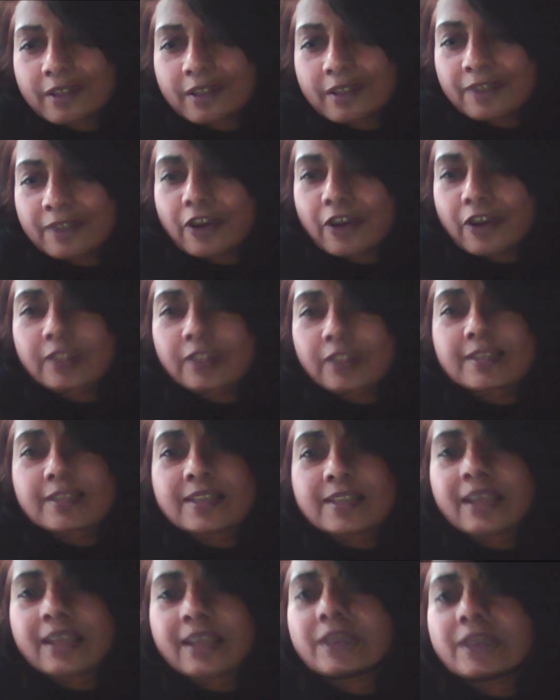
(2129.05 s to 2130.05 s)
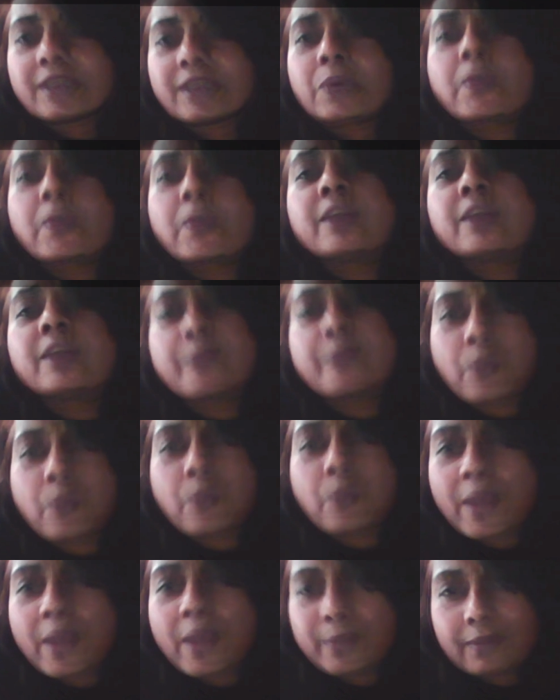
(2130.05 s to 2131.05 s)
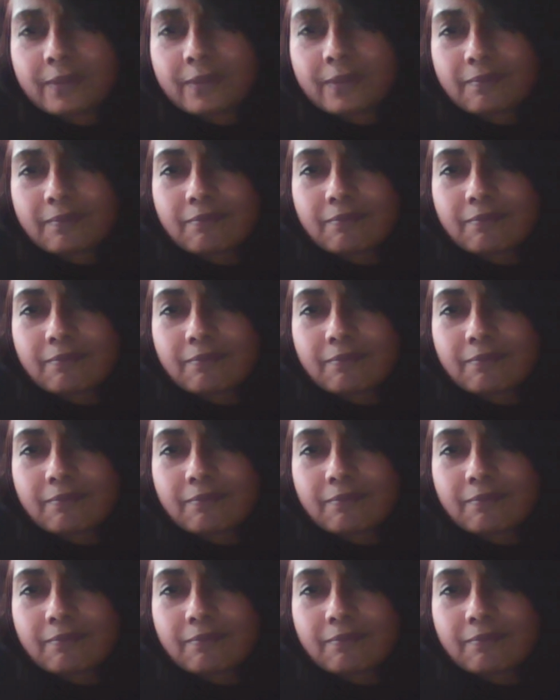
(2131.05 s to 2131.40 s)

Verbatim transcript: They've got this like incredible right. weapon